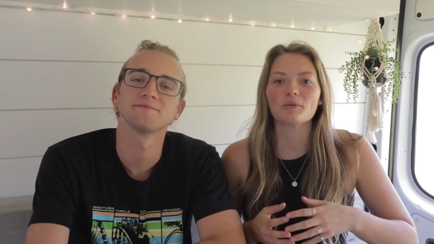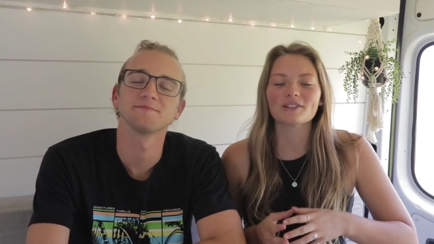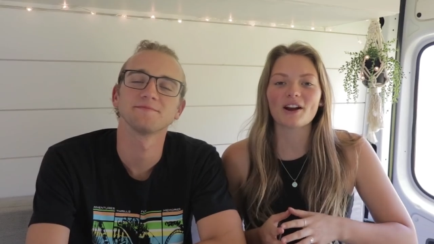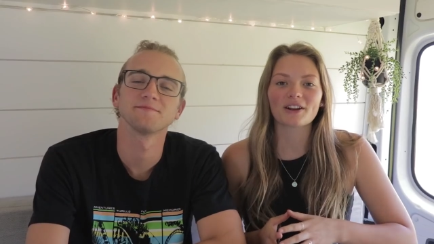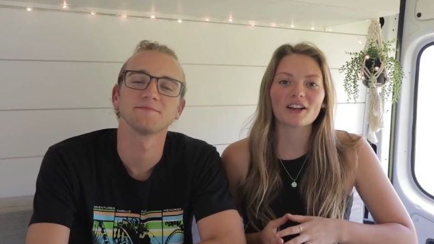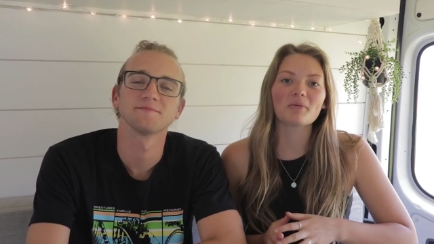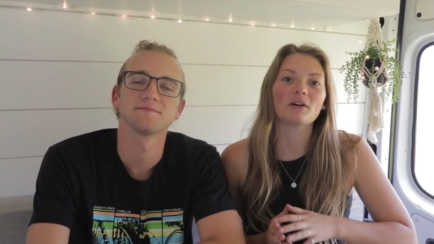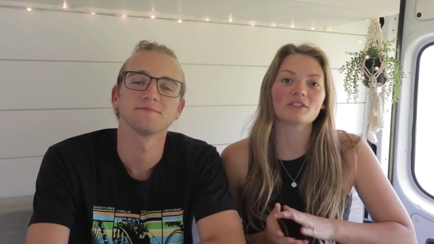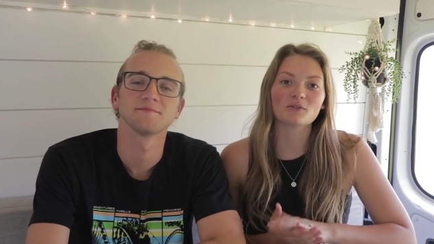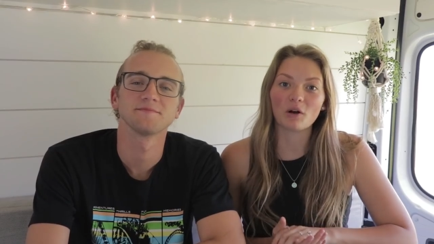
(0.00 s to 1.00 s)
Speaker 1: When we're talking
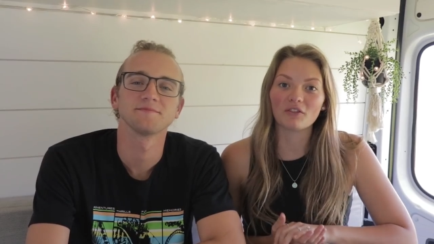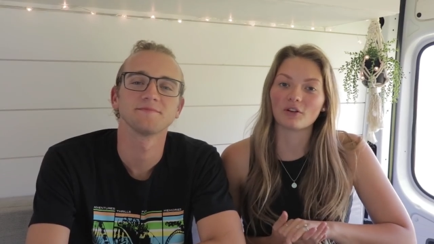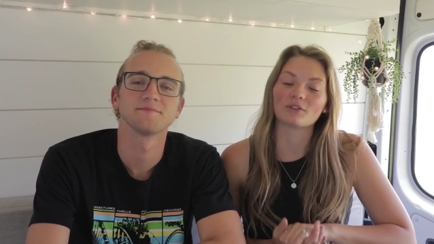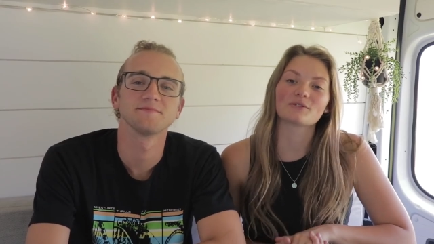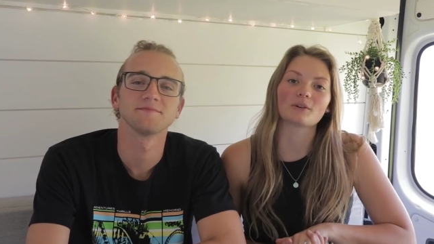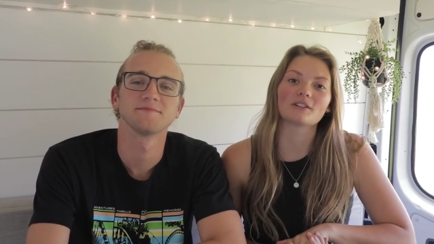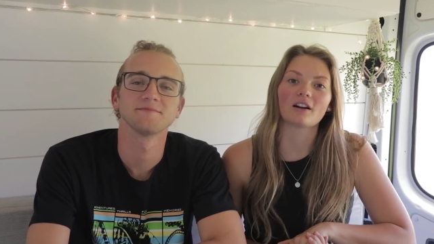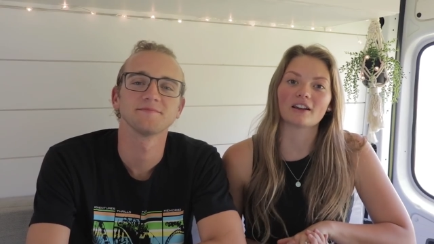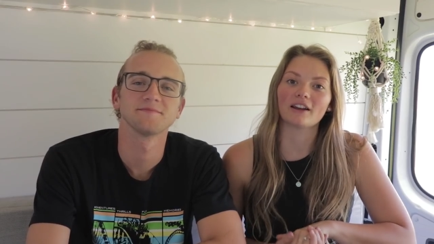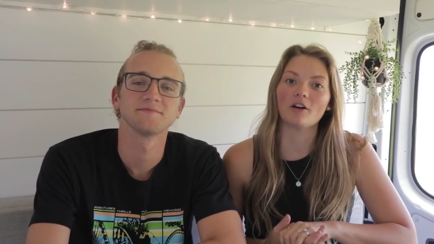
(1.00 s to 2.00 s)
about 12 volts, we're
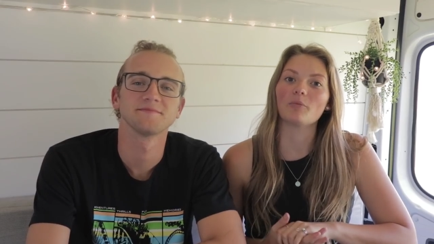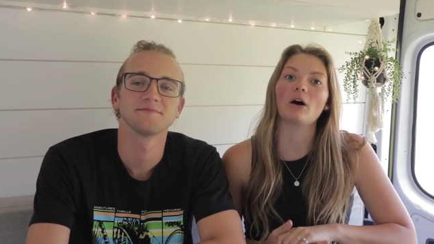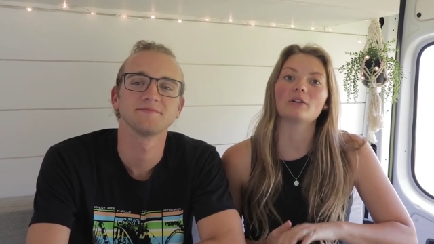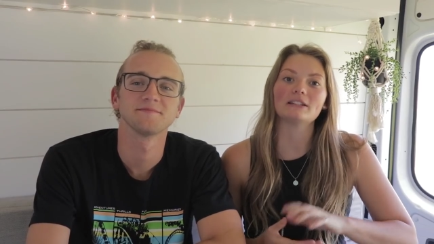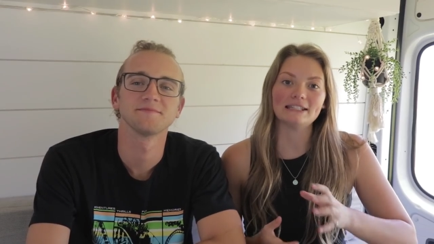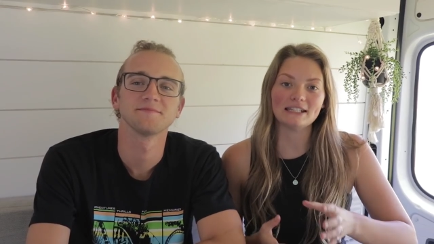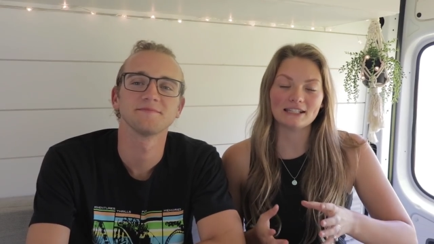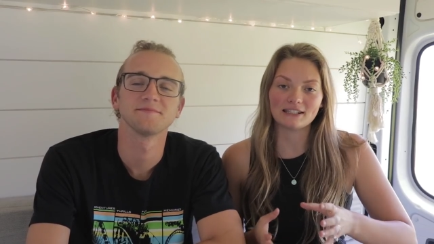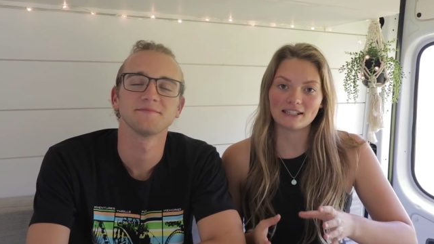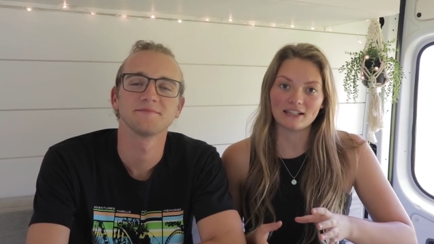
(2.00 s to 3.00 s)
talking about
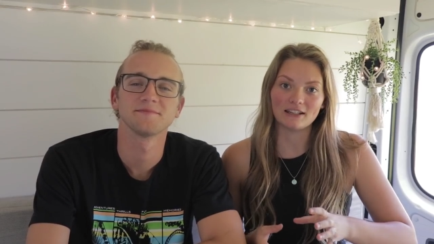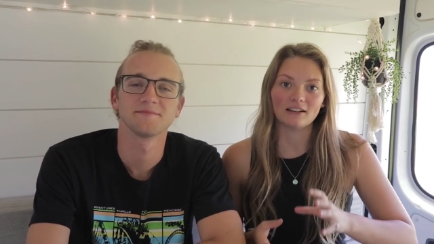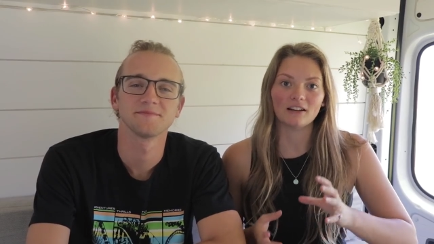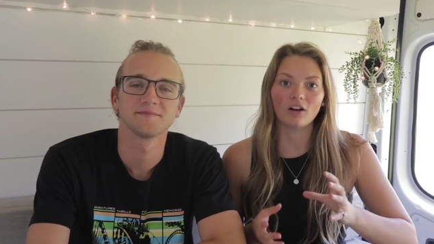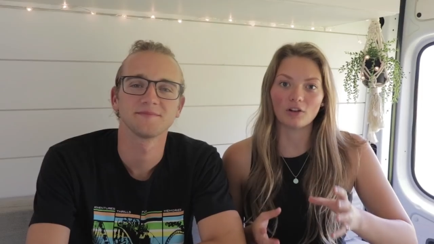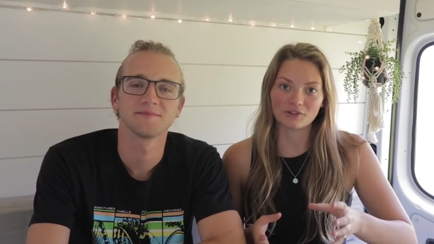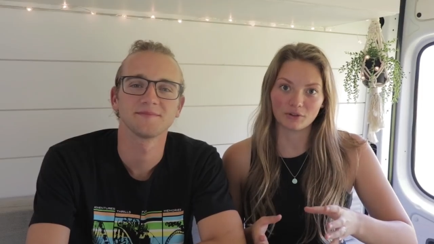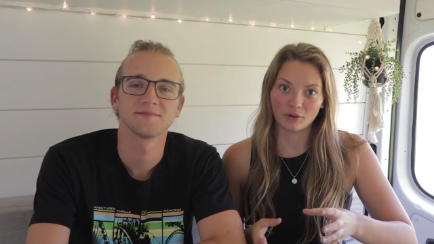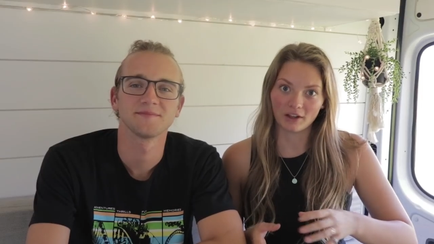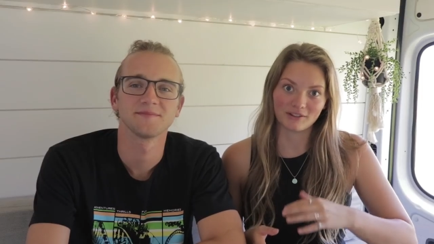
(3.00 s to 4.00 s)
DC,
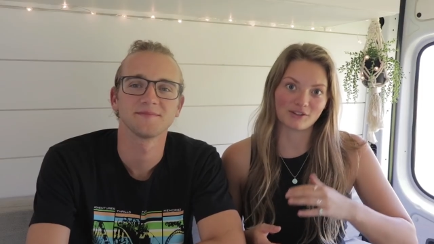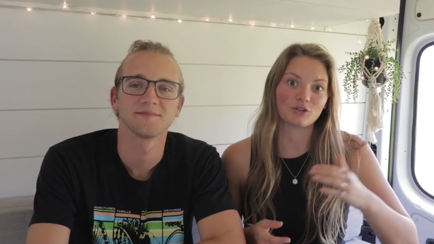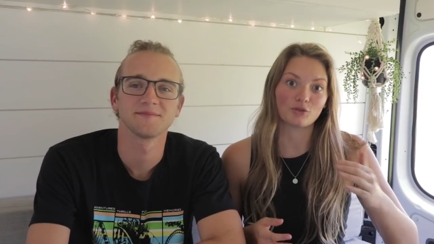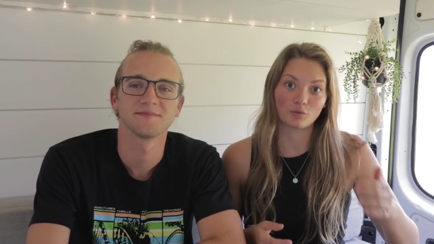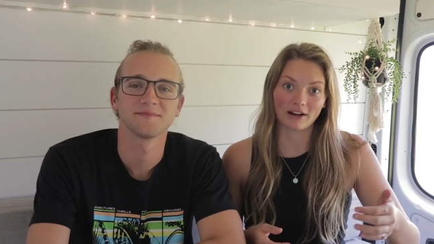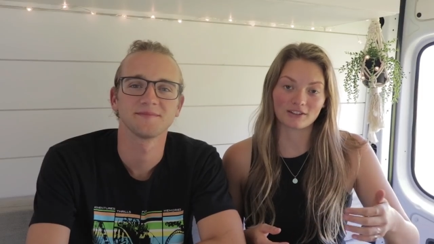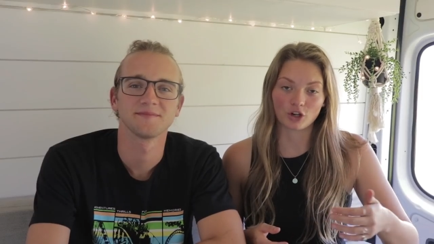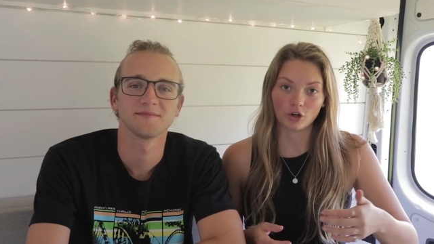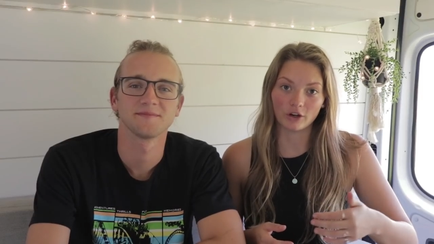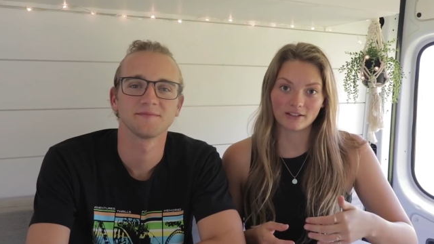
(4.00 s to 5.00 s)
also known as
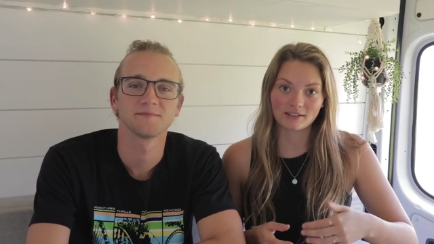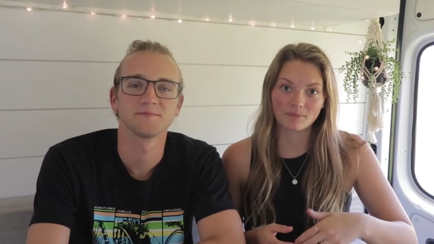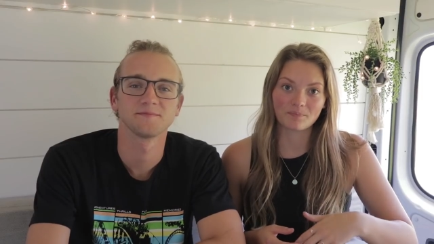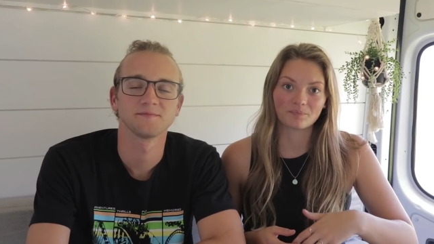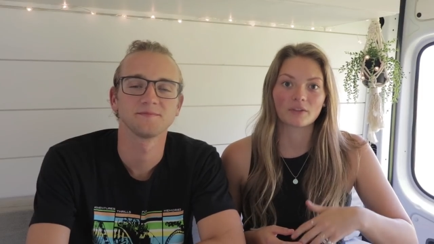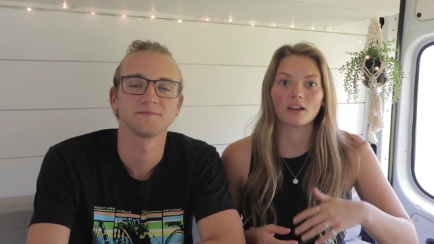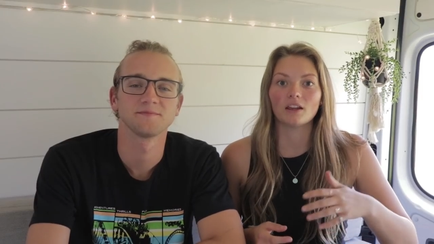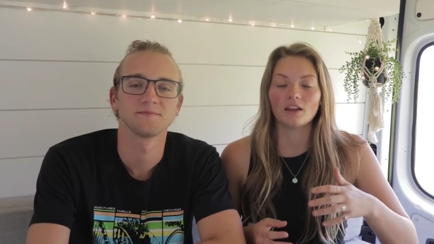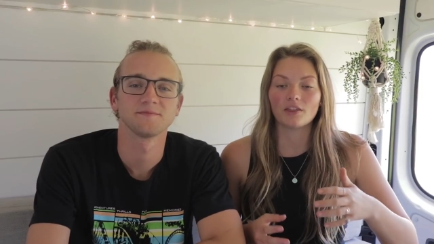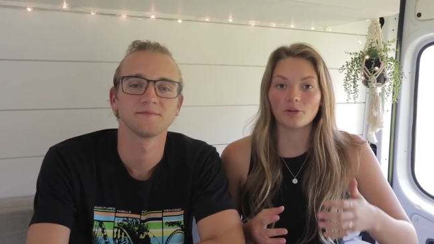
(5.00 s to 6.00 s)
direct current.
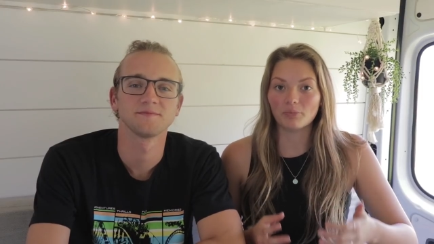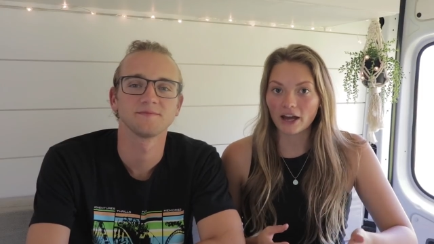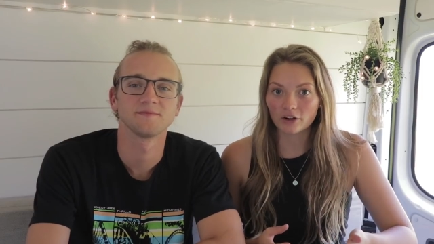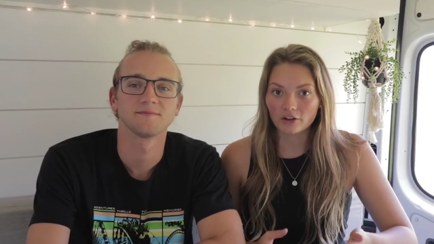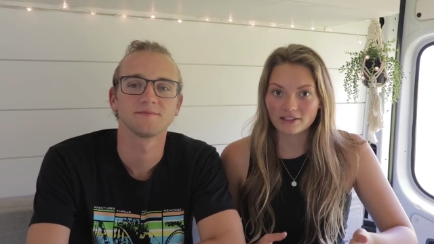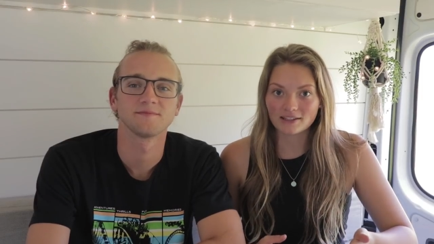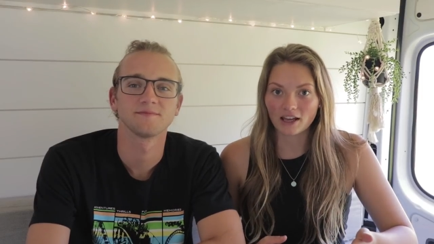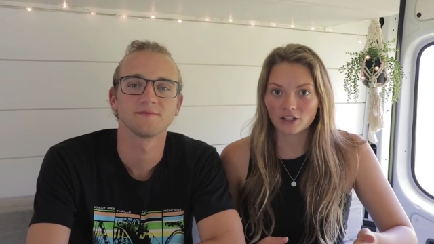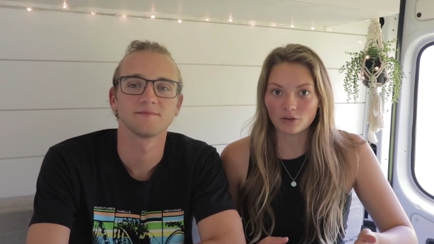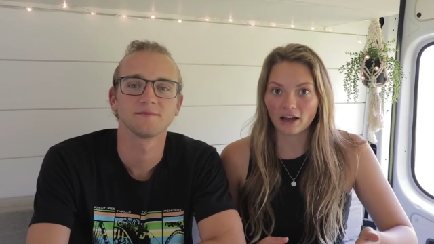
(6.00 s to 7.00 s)
The batteries
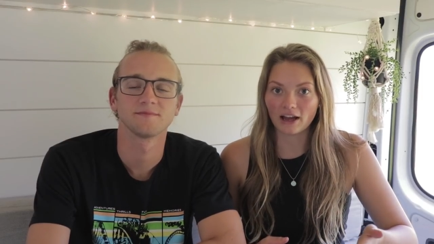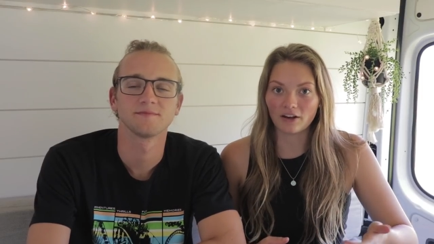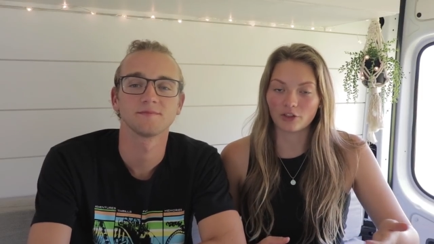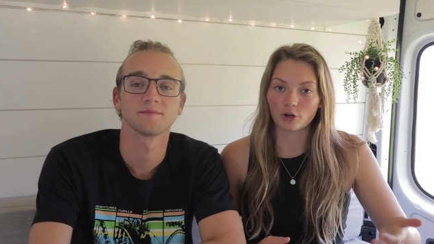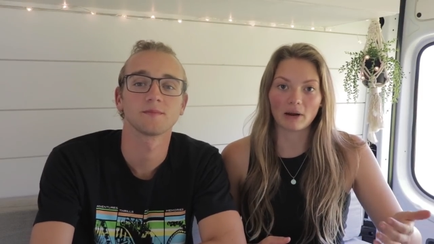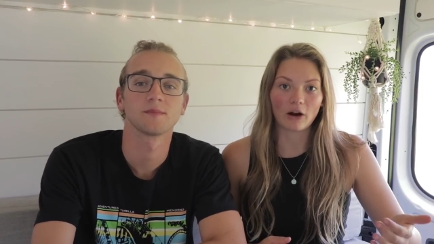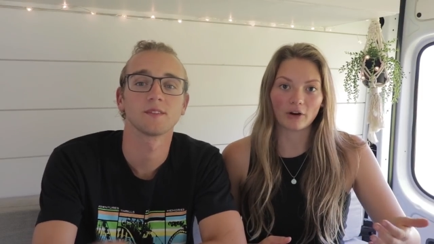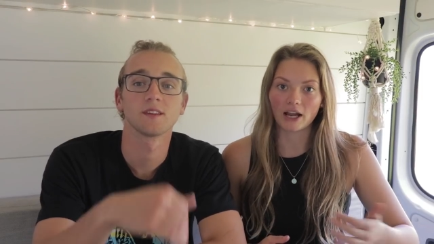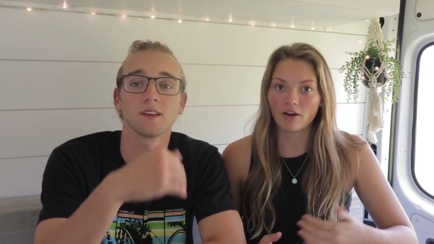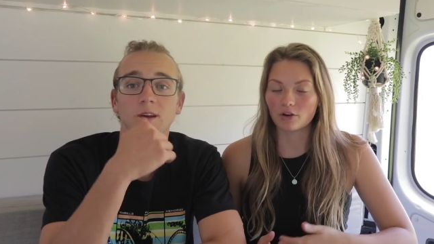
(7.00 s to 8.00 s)
that you have that are
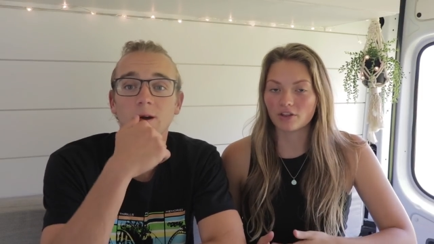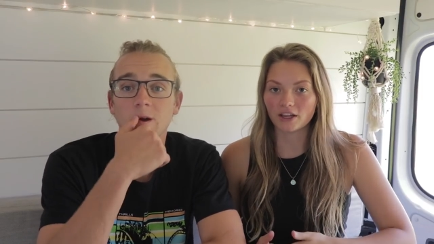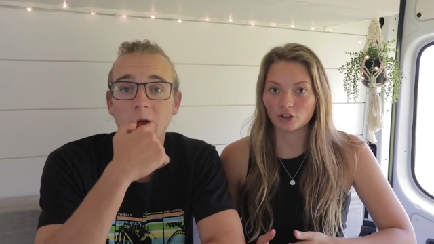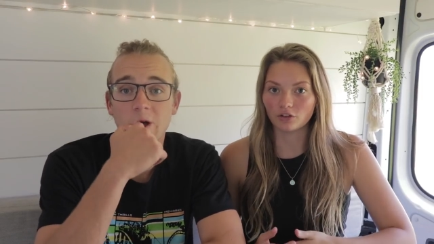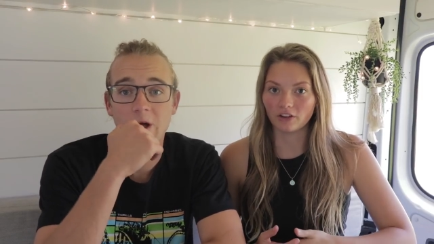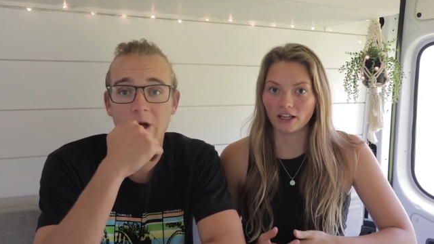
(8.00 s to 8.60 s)
powering everything in your